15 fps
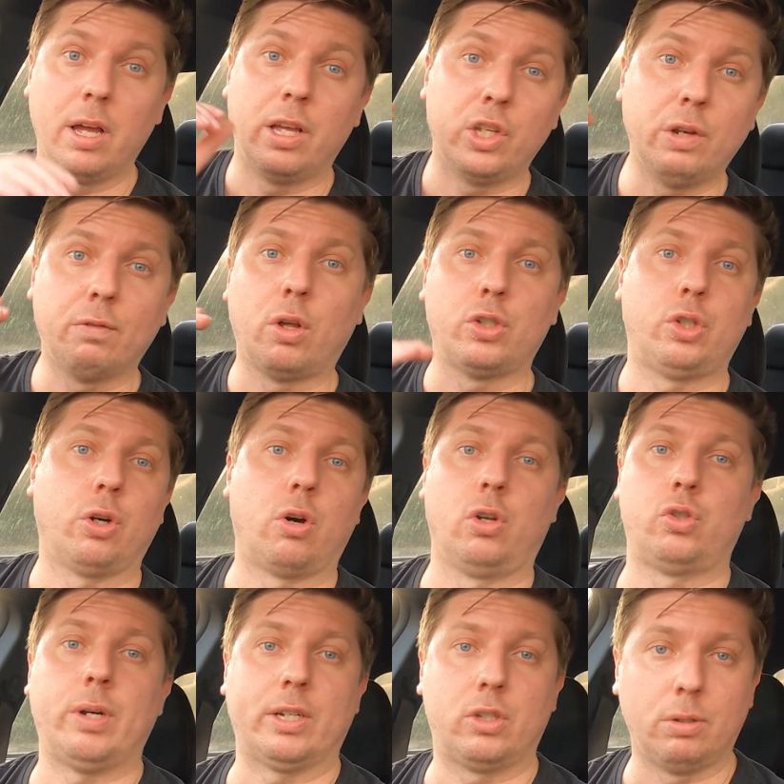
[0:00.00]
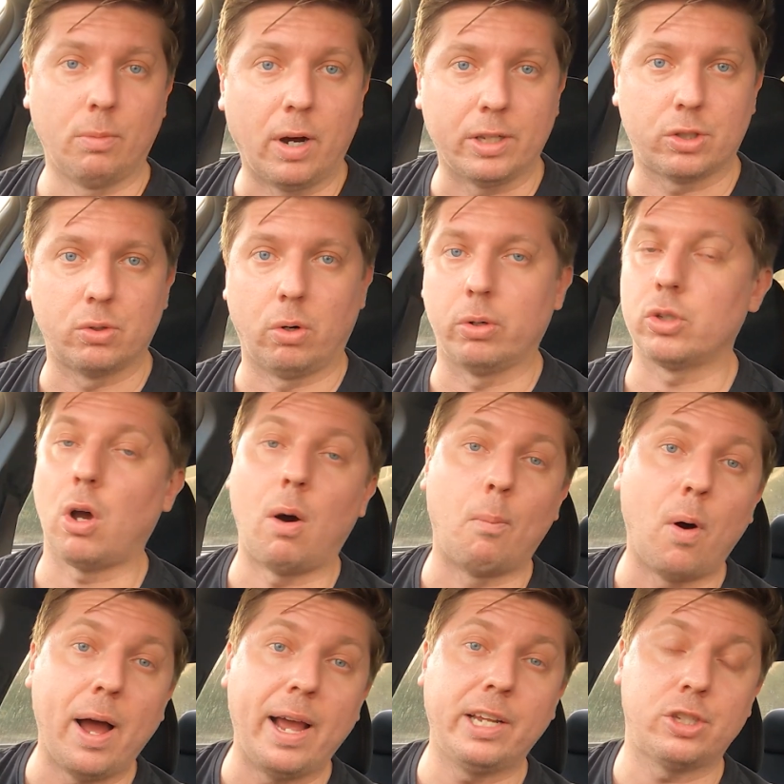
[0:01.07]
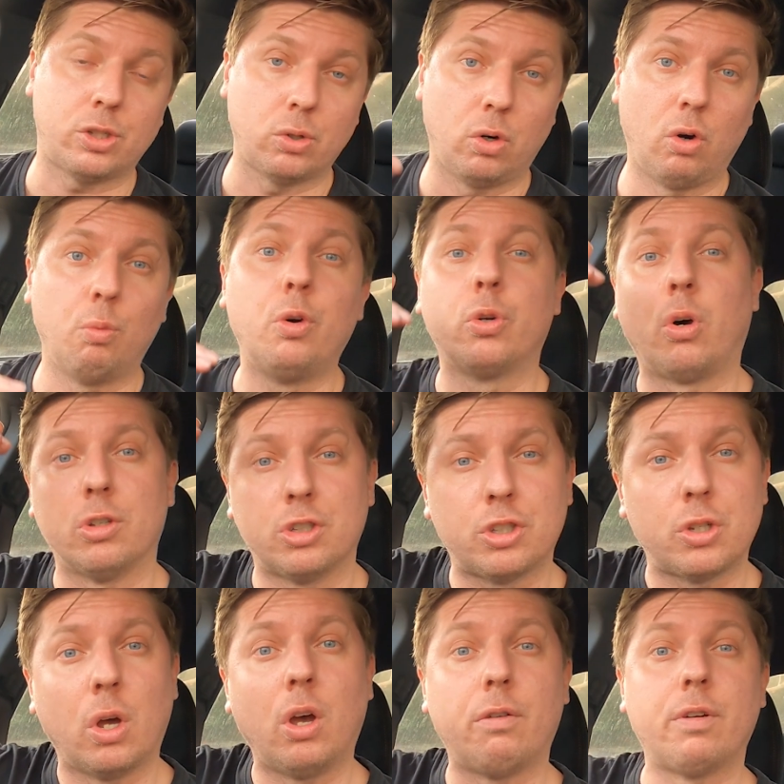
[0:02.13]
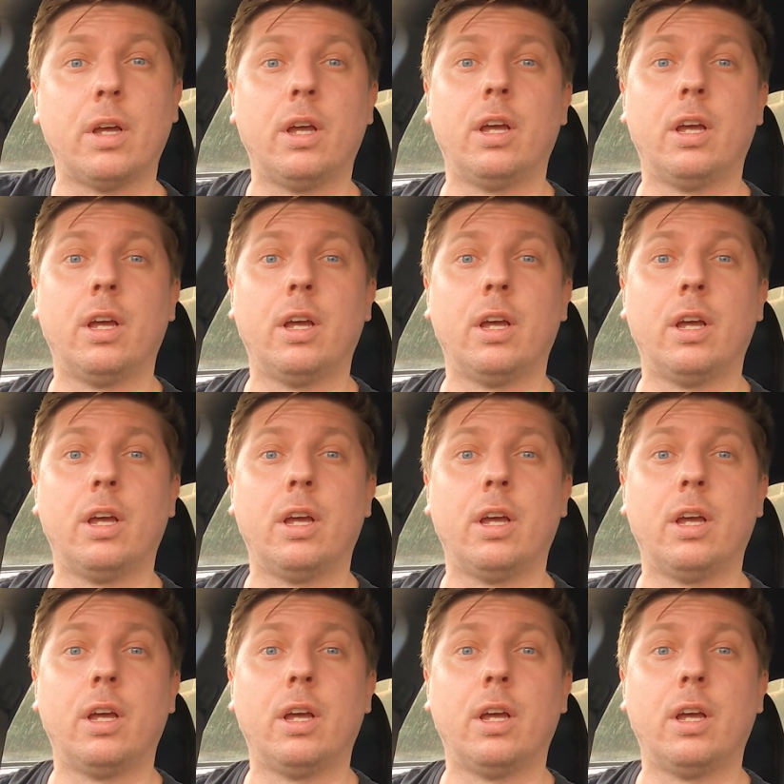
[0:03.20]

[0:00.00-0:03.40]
You've lost your contract to my stores. My store will not serve,